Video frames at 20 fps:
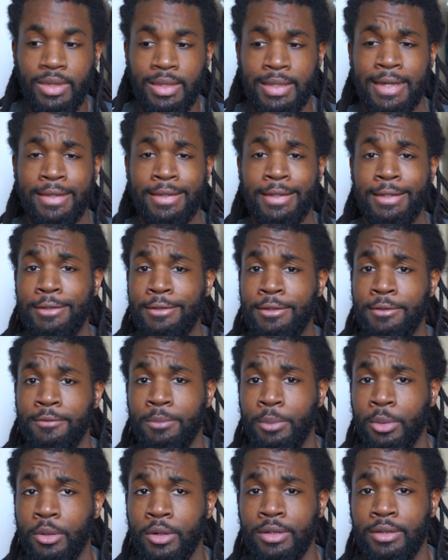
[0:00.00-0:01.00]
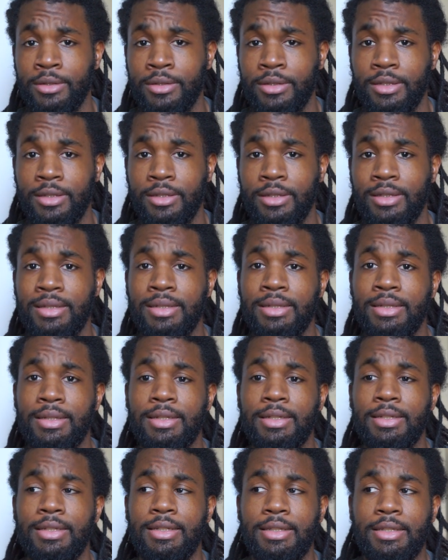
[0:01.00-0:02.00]
I think it's important to,
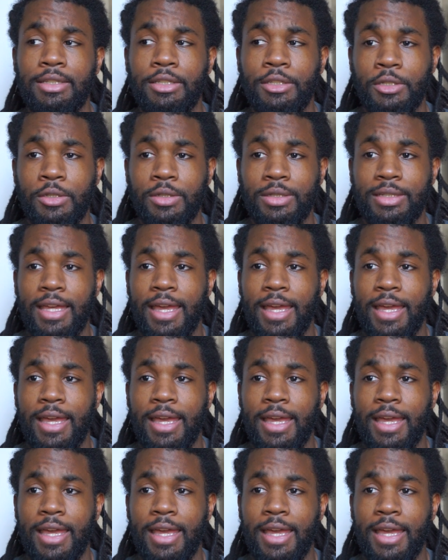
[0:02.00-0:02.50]
you know,